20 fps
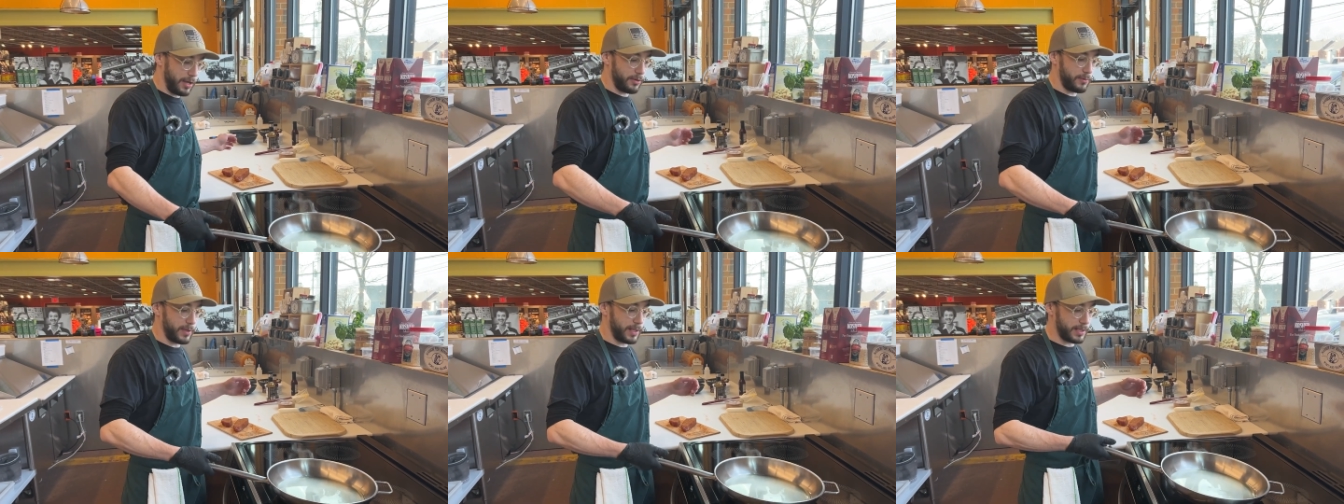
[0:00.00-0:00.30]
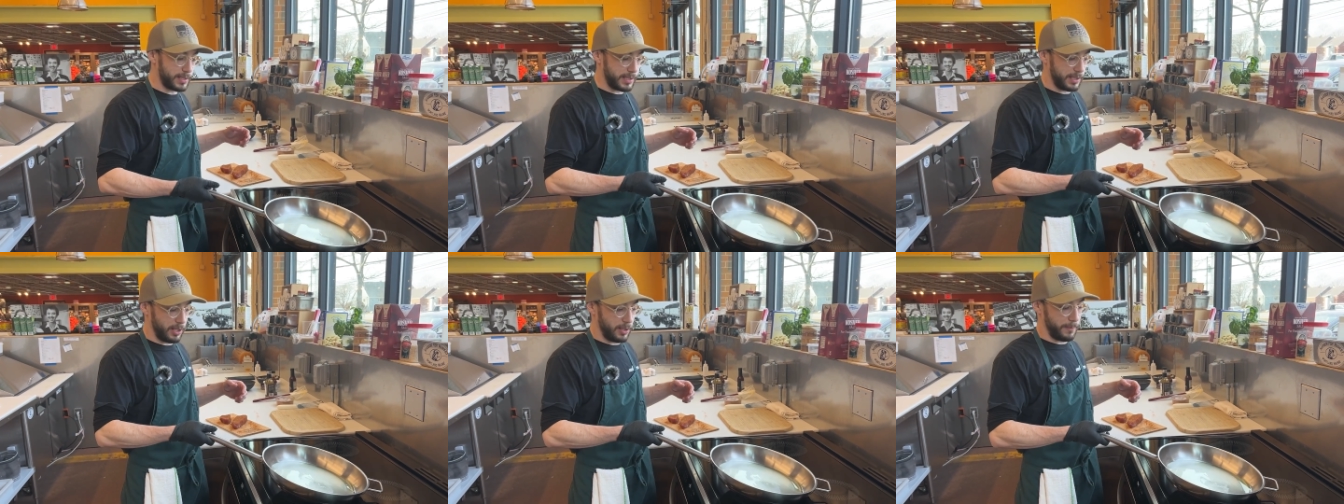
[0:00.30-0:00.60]
that we
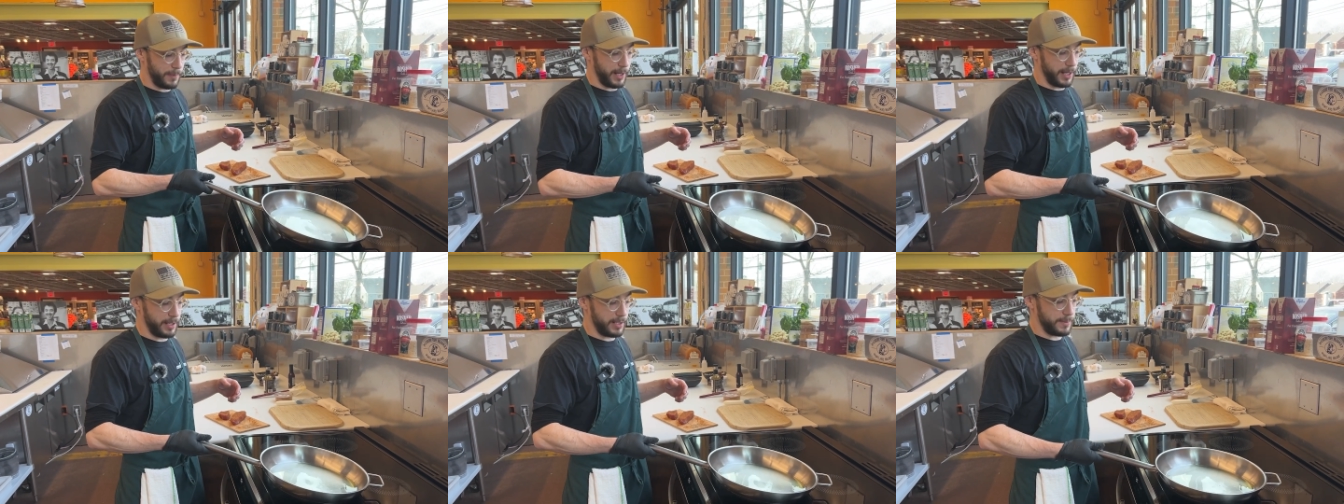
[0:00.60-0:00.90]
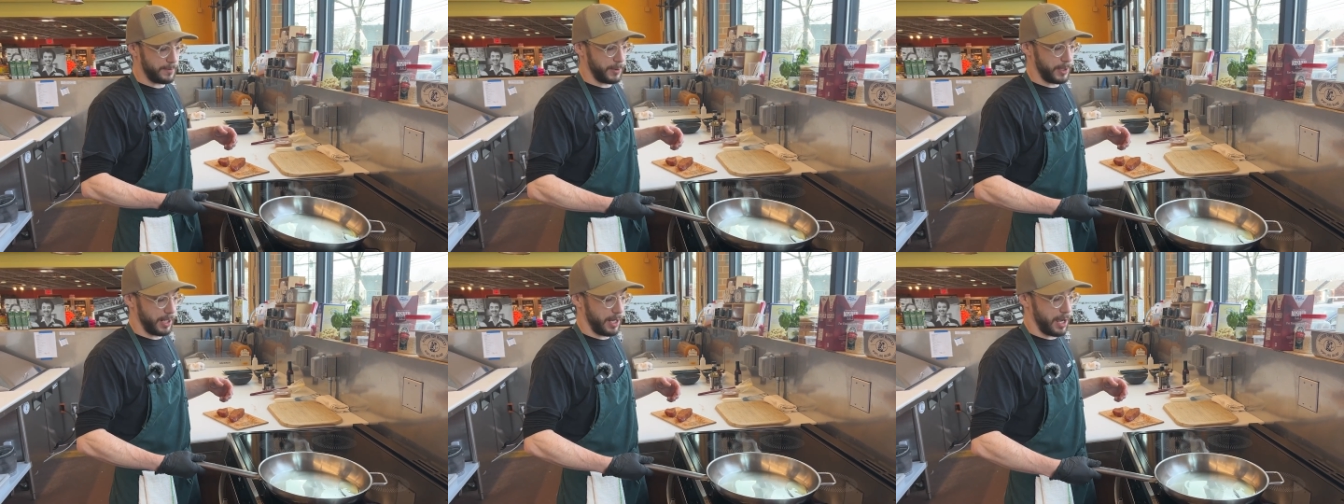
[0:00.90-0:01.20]
can see our pan is
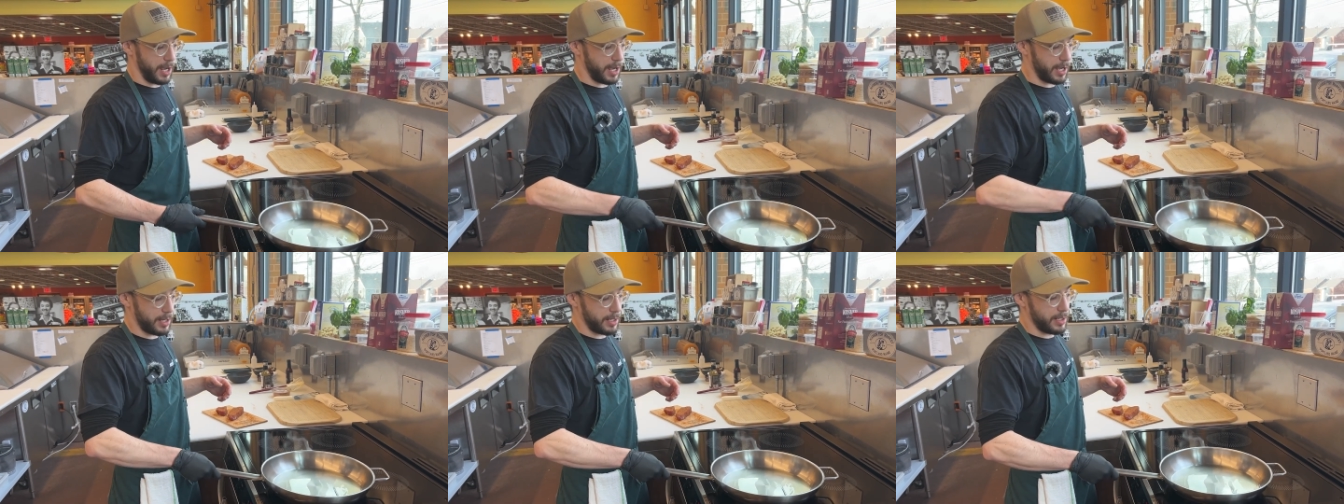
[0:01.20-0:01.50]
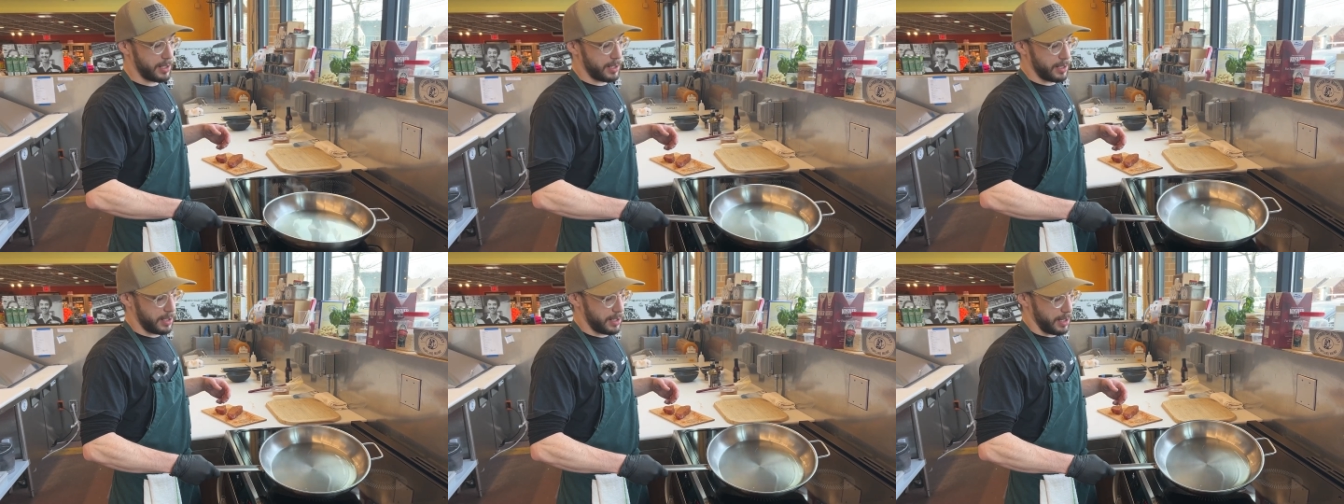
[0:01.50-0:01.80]
pretty hot,
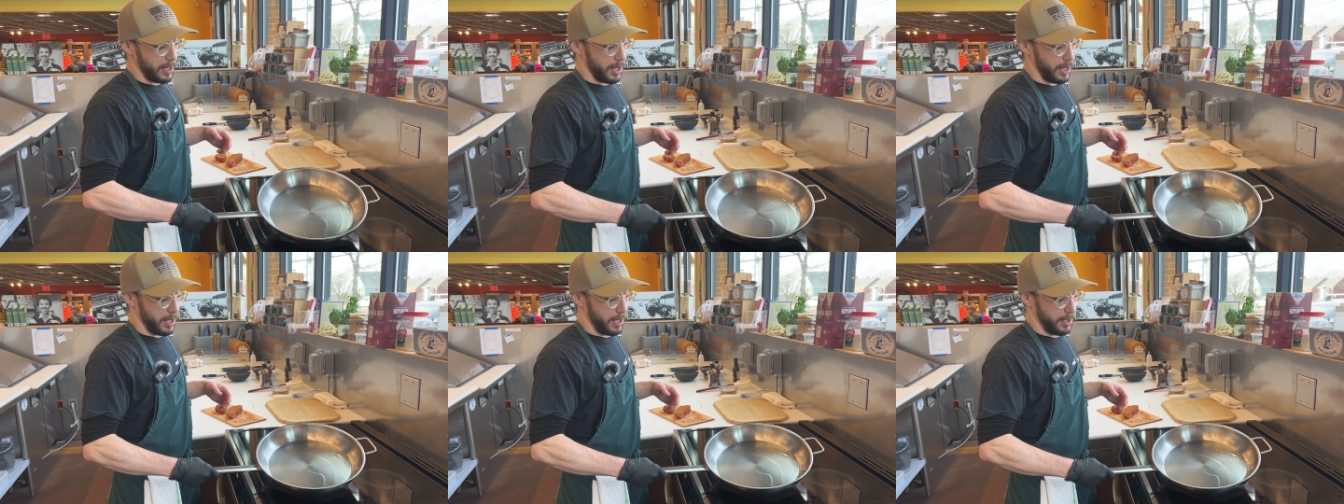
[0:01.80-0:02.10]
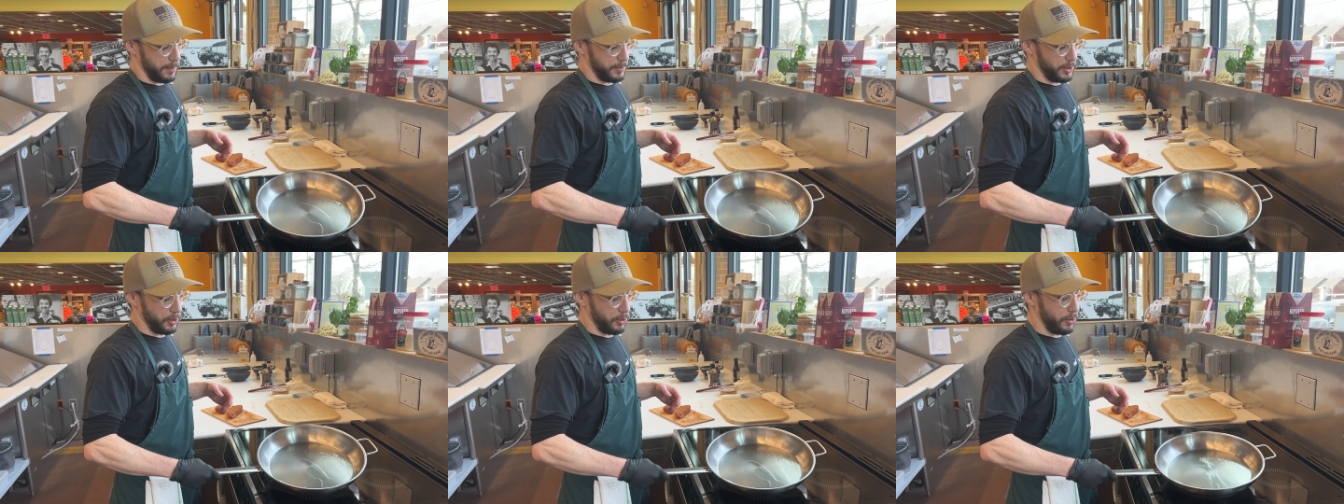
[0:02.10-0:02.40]

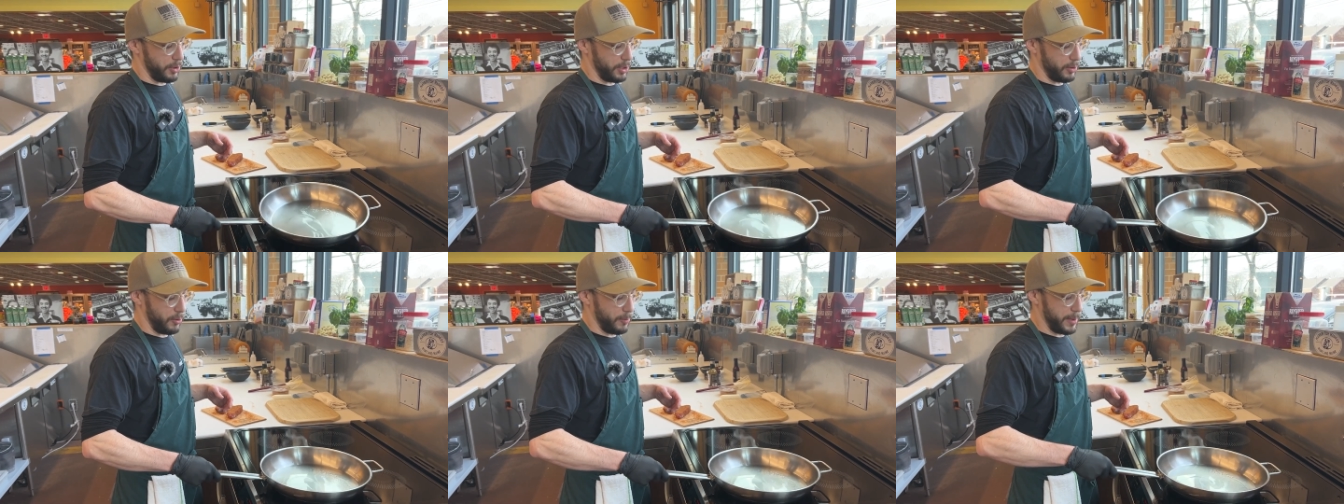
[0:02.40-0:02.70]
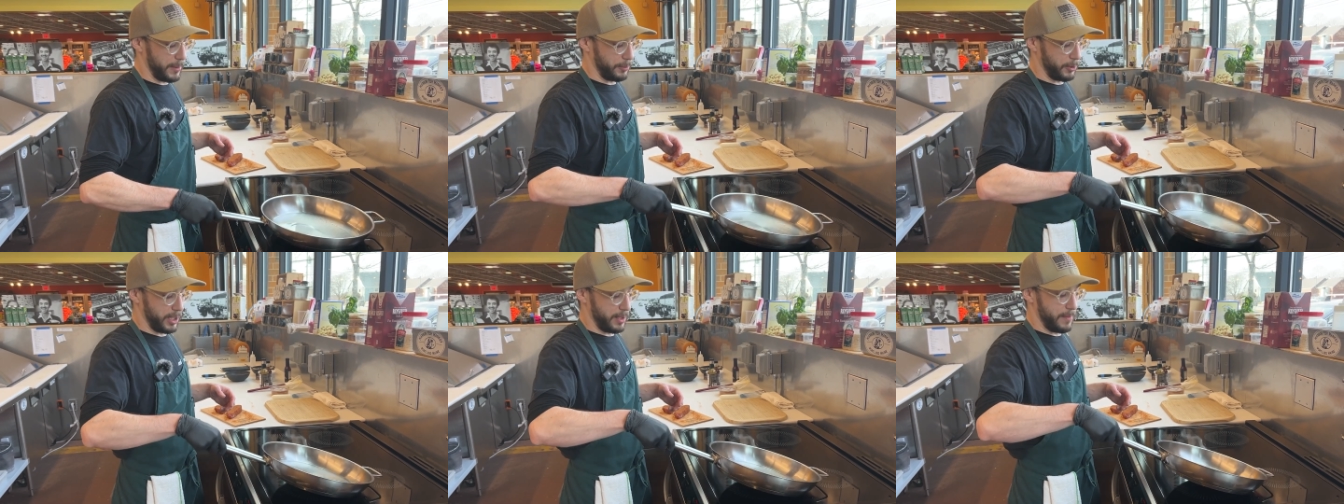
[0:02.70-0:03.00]
your oil will
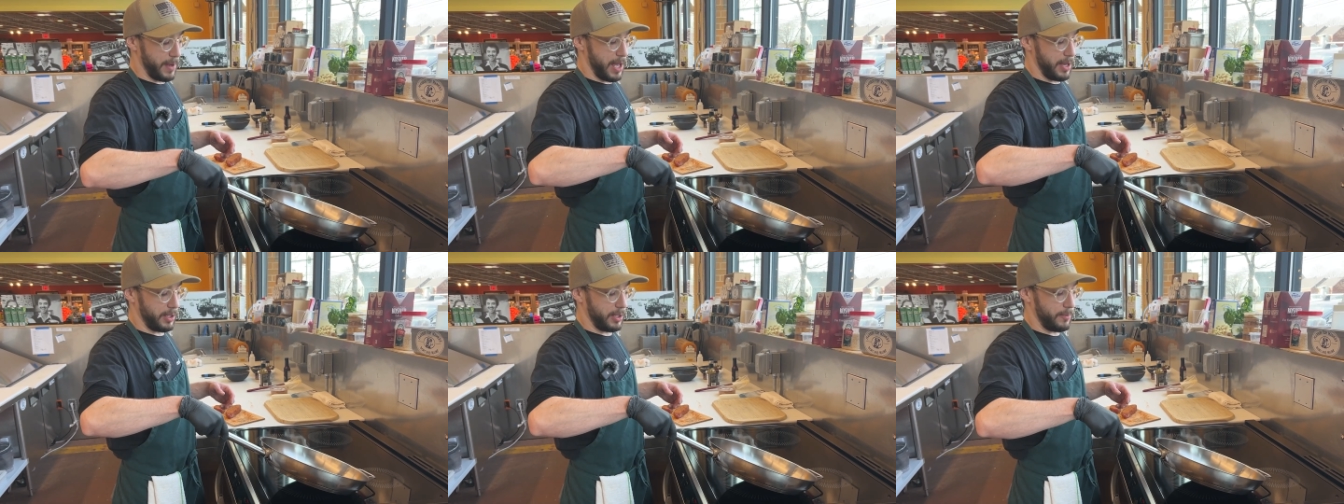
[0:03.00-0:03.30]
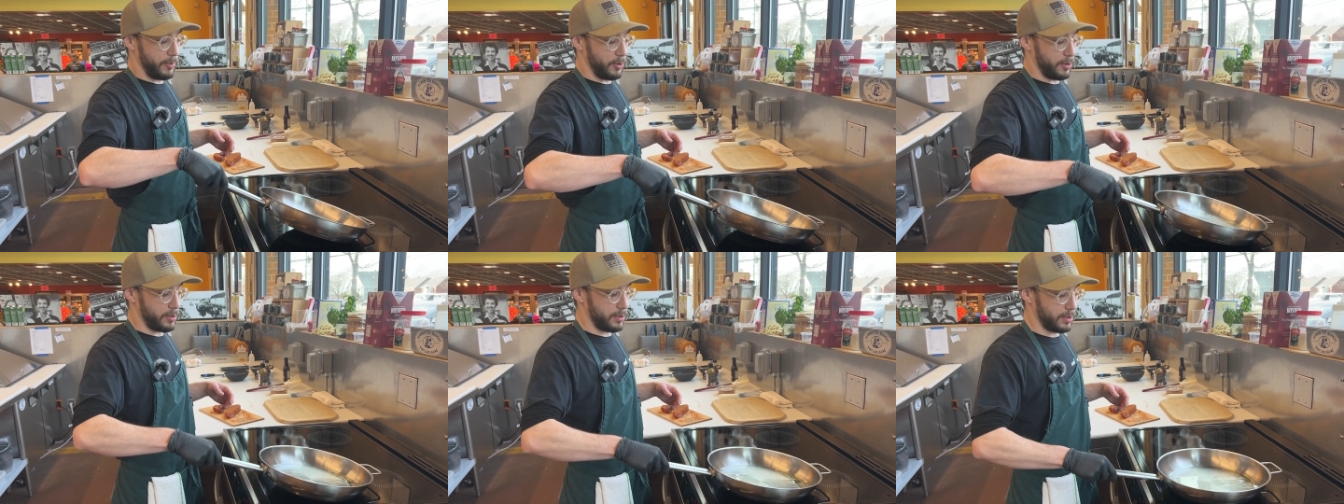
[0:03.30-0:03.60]
be pretty
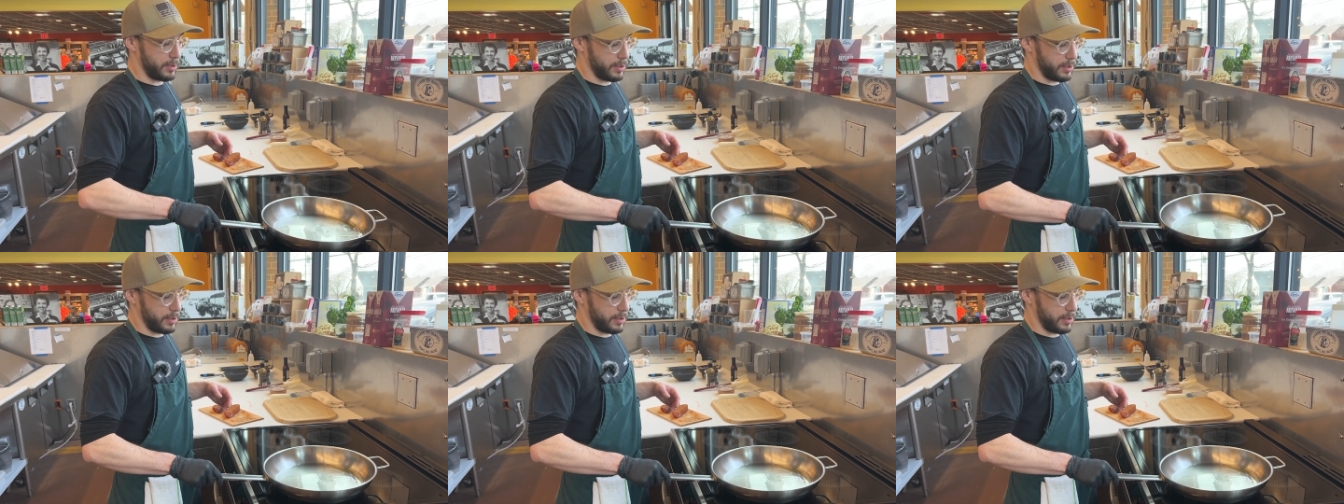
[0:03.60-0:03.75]
malleable.